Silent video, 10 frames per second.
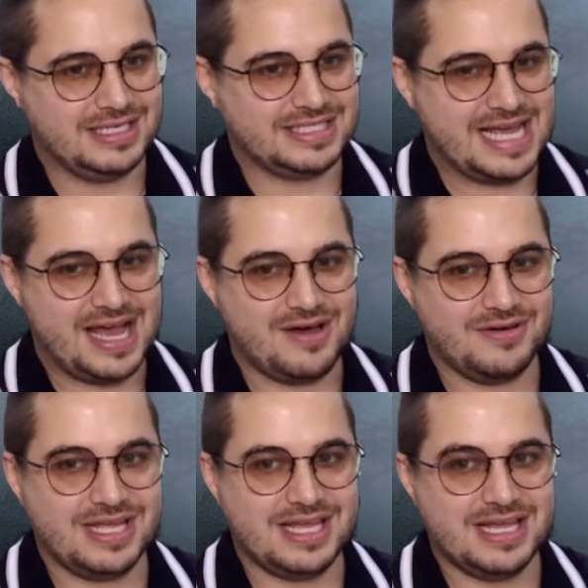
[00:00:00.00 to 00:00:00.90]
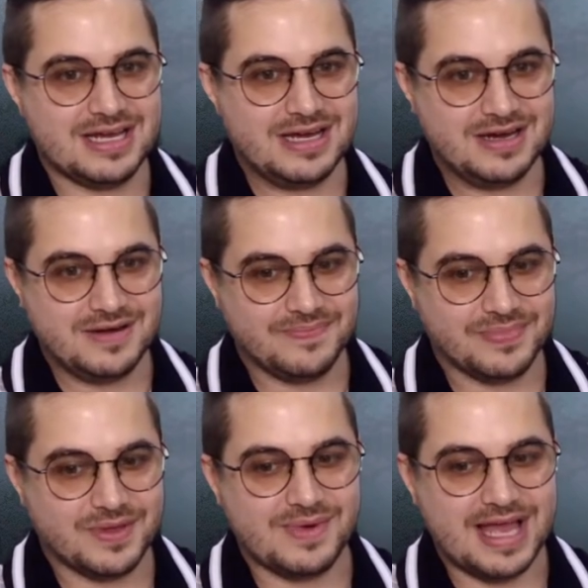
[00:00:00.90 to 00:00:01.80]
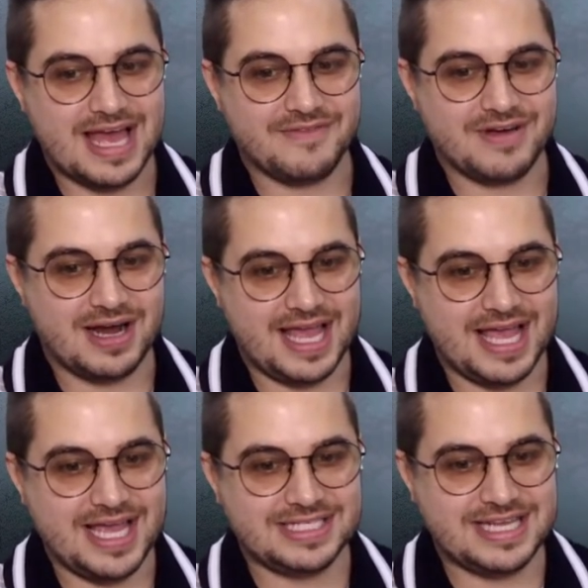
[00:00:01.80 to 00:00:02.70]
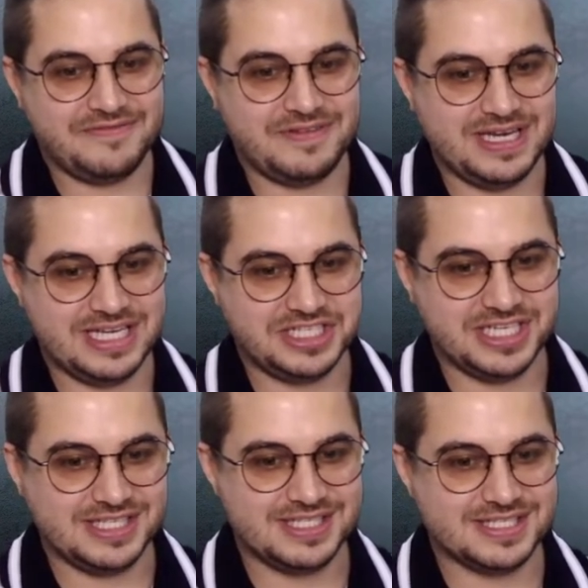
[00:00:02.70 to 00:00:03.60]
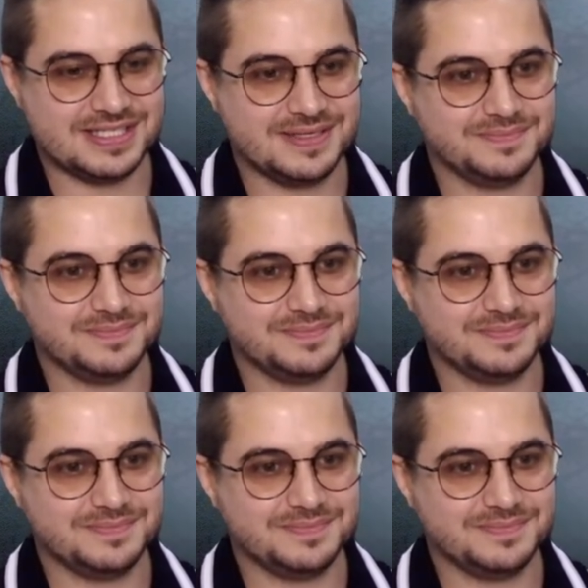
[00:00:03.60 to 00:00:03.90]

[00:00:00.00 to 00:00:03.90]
Down here, we have our eight definitions.